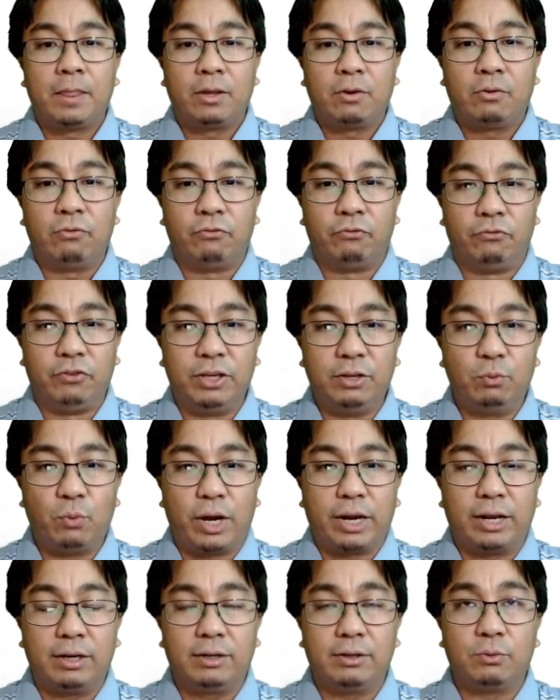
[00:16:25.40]

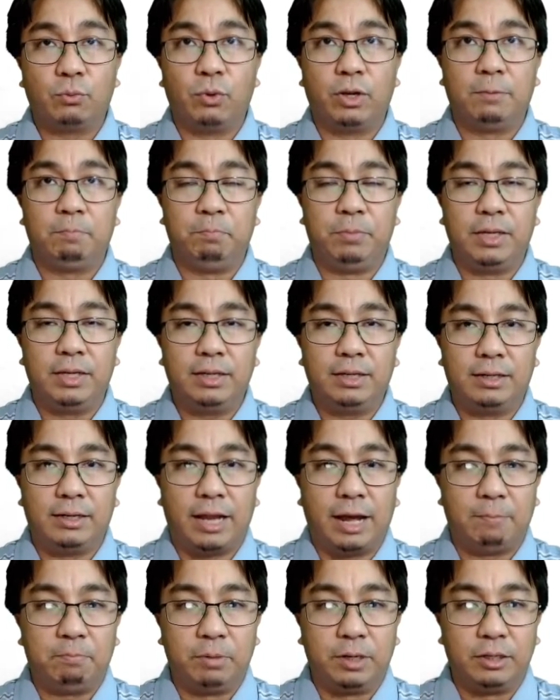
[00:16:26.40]
V1 will be
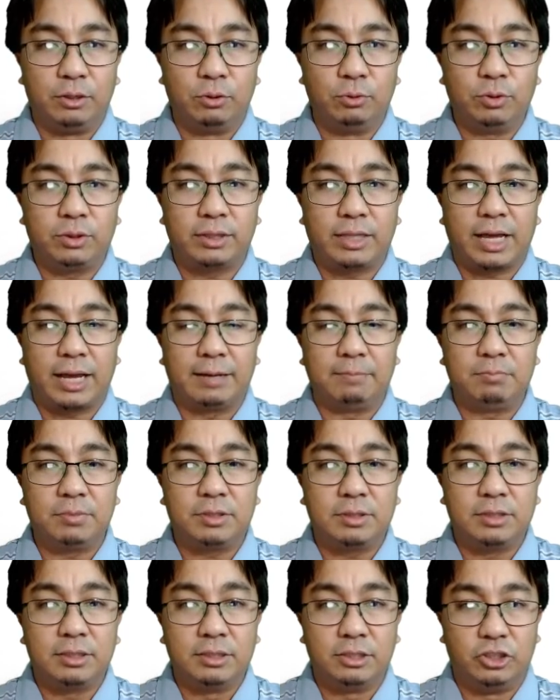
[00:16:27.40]
W
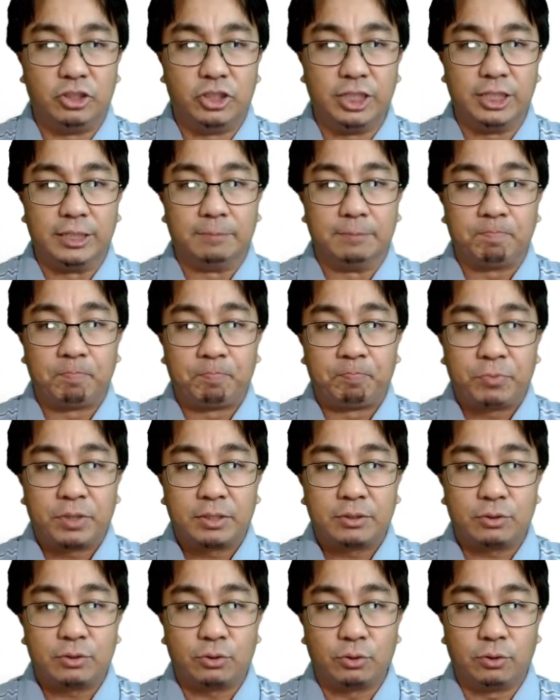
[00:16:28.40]
times G,
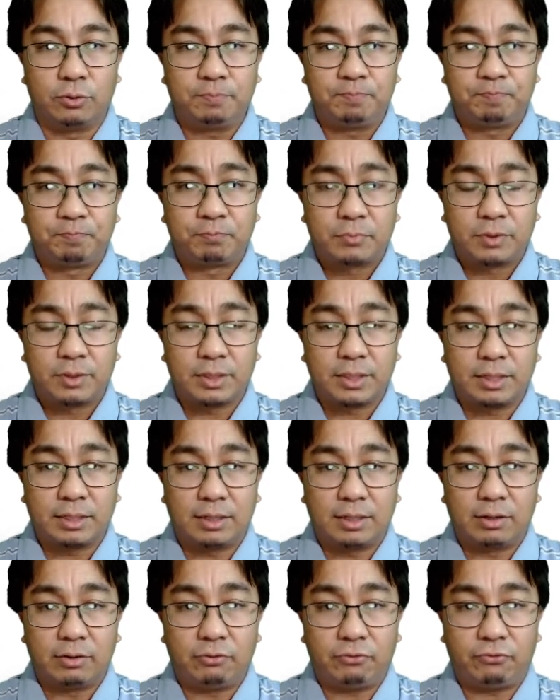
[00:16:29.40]
so
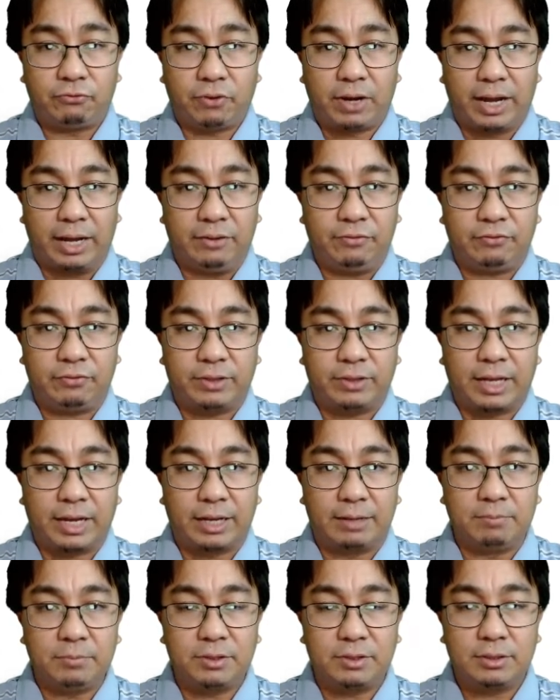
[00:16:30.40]
5
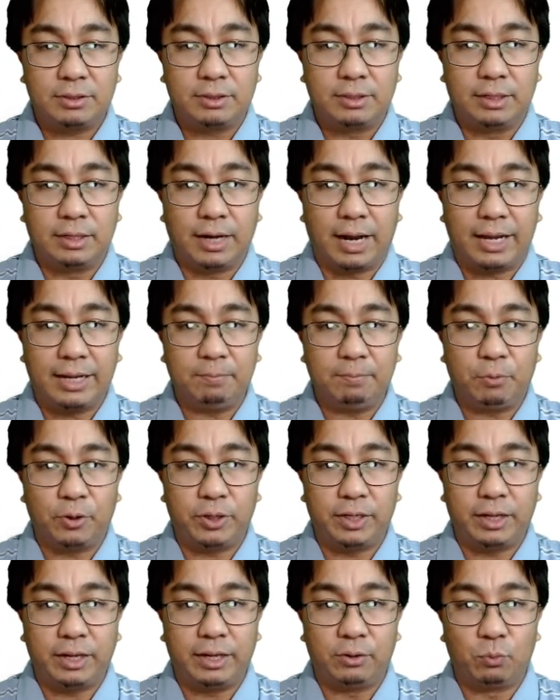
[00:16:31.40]
times
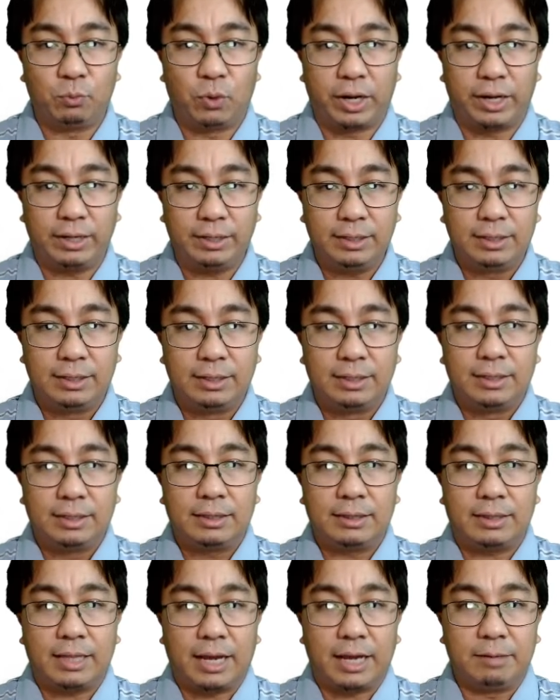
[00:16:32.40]
9.81
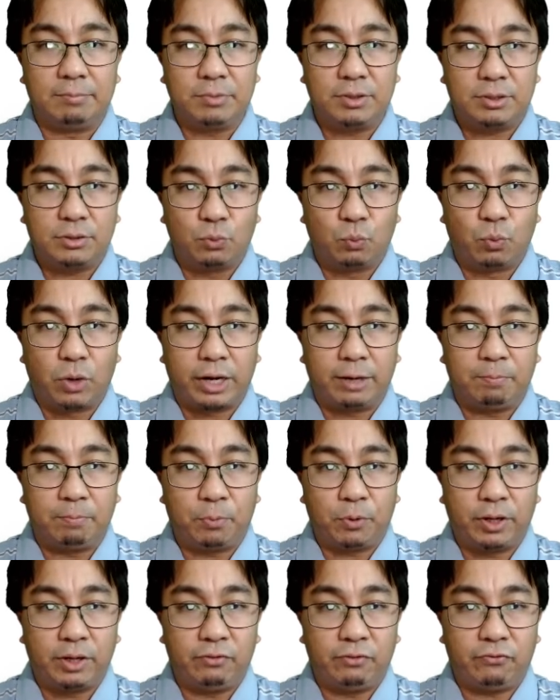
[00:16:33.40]
times
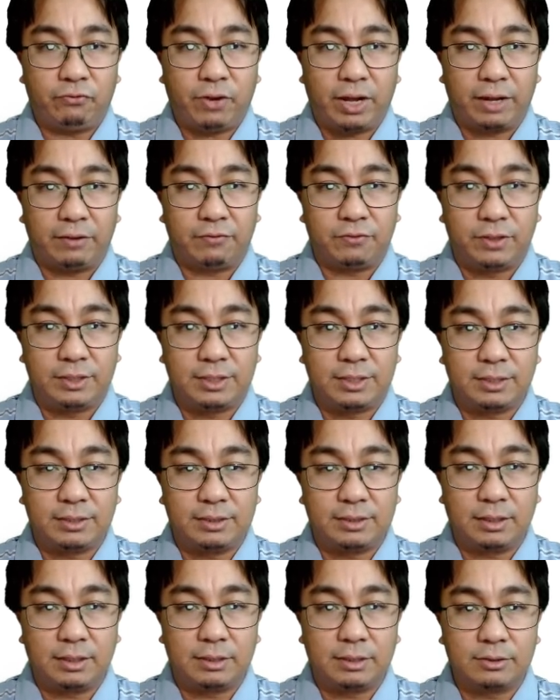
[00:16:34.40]
1.5. This
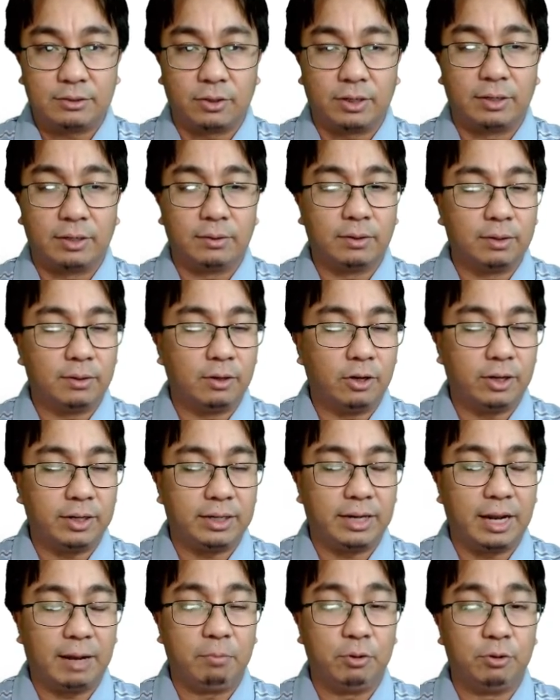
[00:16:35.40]
is sorry,
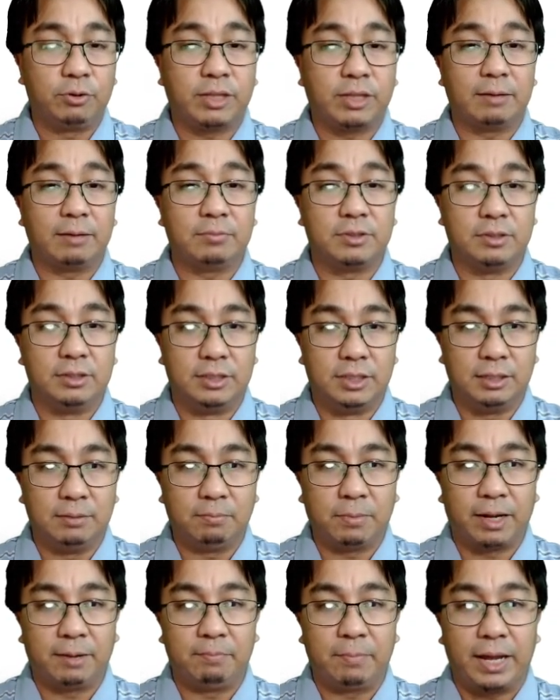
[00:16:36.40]
not W times G,
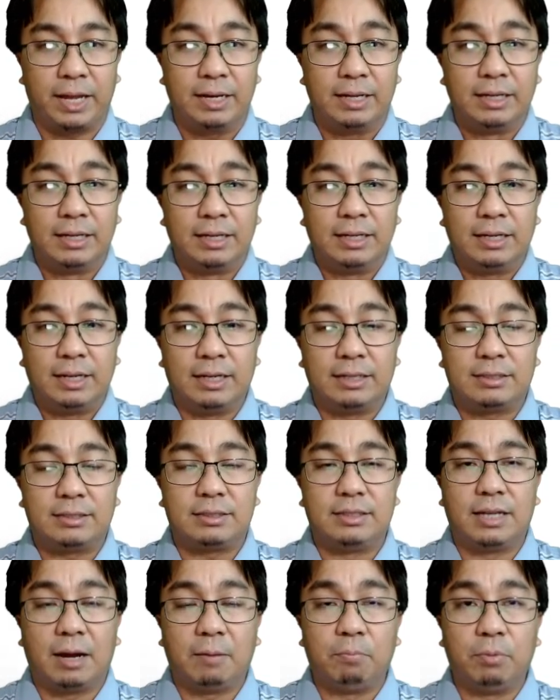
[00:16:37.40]
my bad, it's
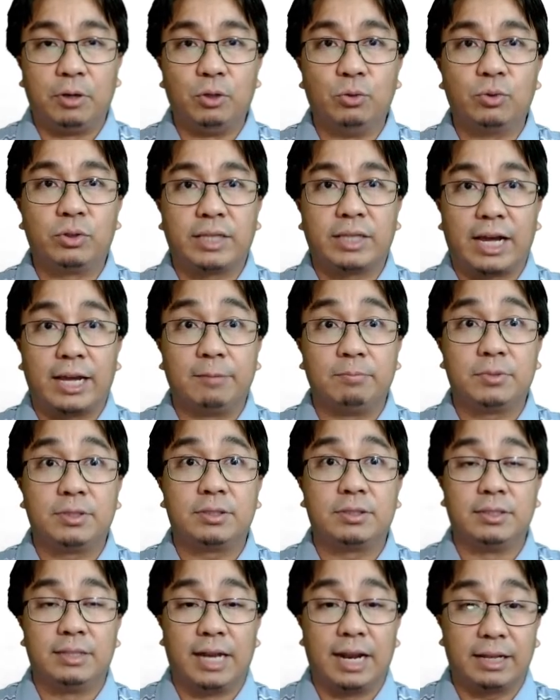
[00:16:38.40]
W
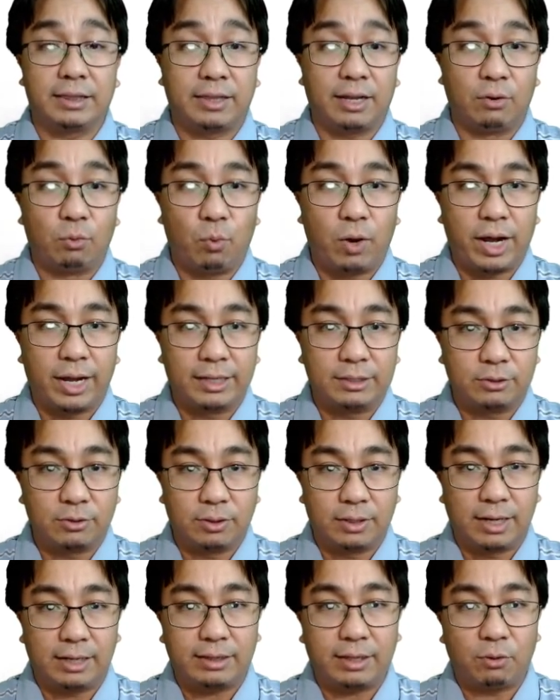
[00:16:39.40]
times delta Y. So
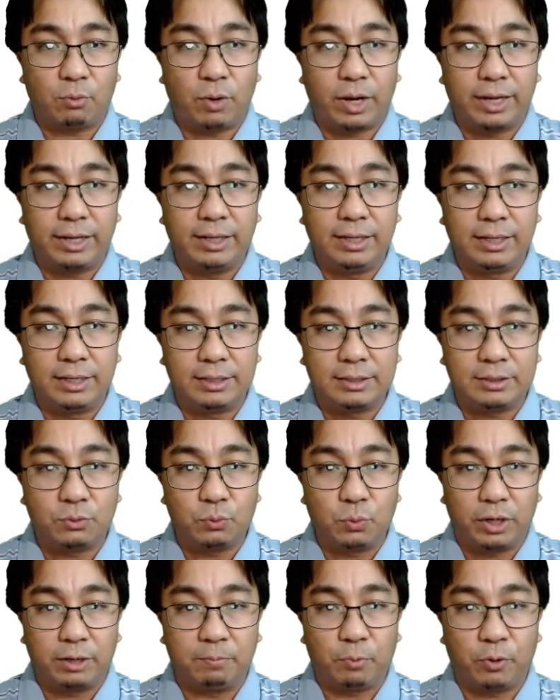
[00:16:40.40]
delta Y here is
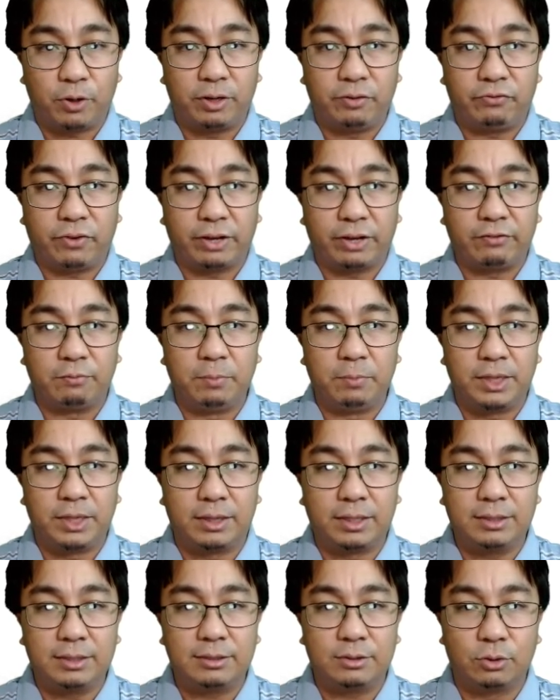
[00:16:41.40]
1.5
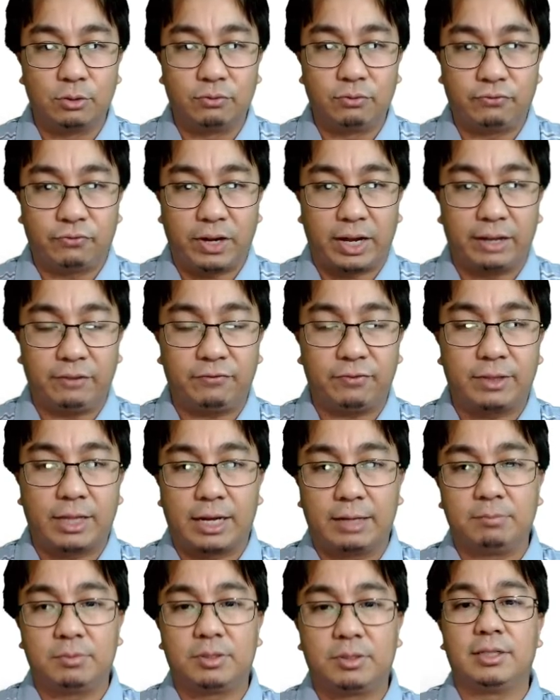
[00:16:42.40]
meters, so 5
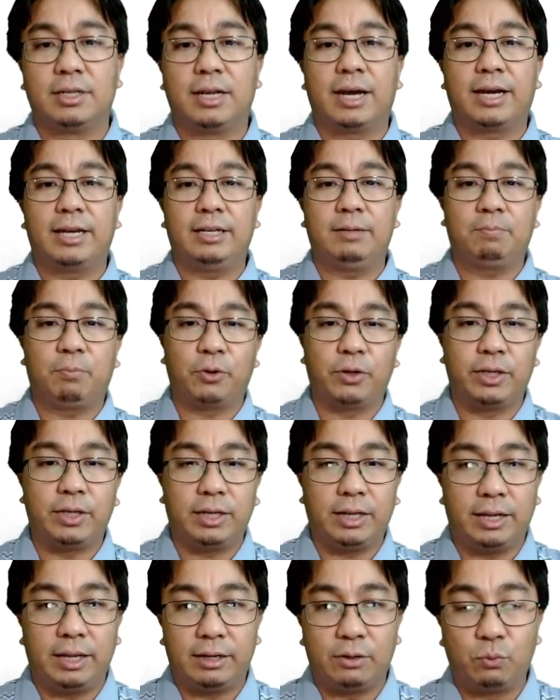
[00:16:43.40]
times
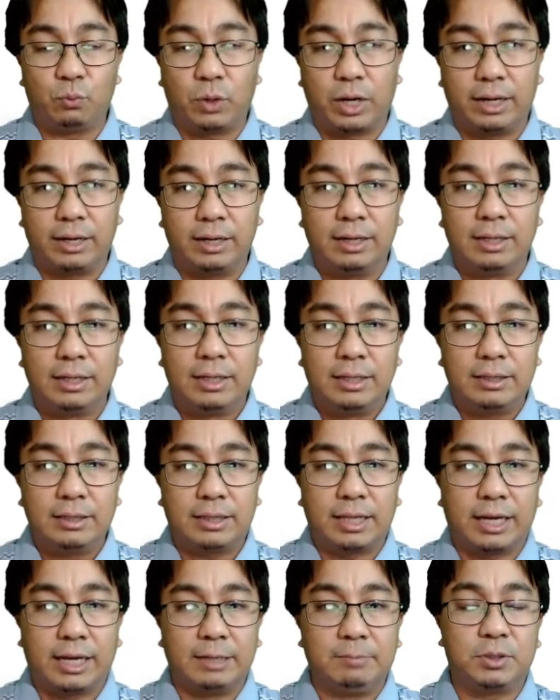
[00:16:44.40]
9.81
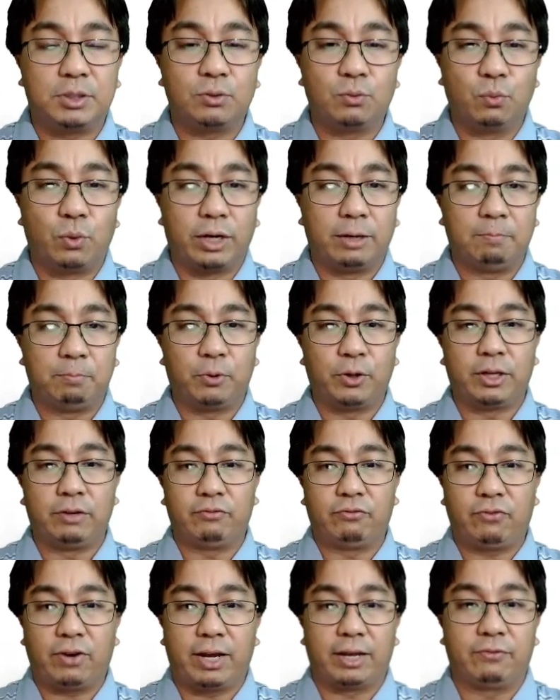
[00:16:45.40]
times
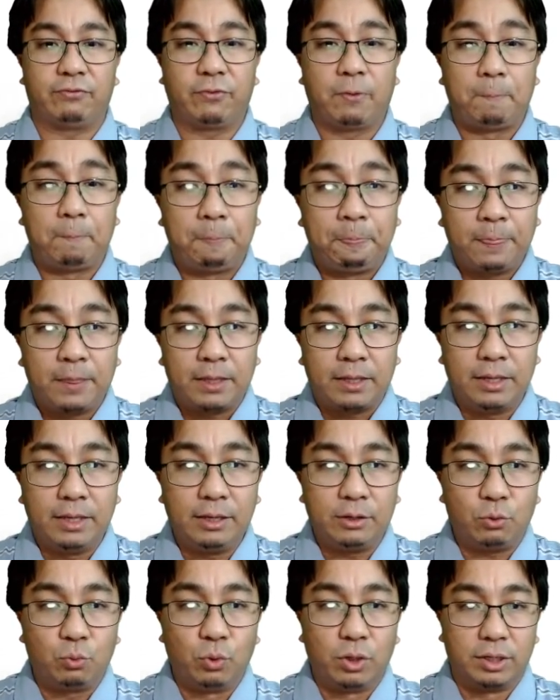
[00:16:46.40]
1.5
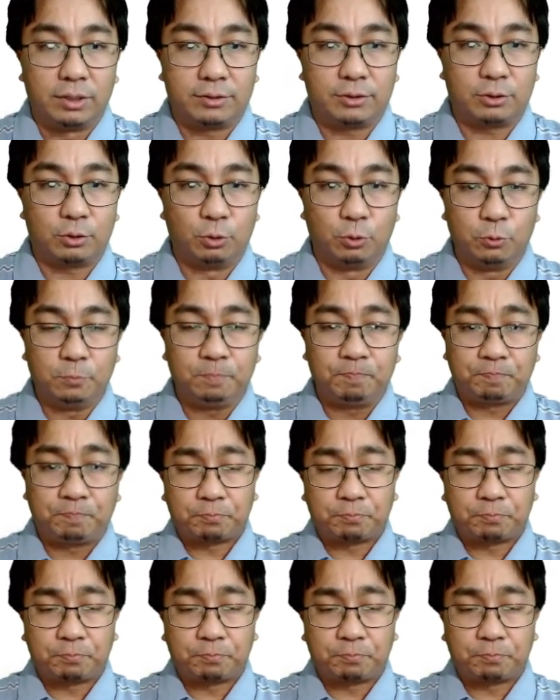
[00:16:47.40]
equals to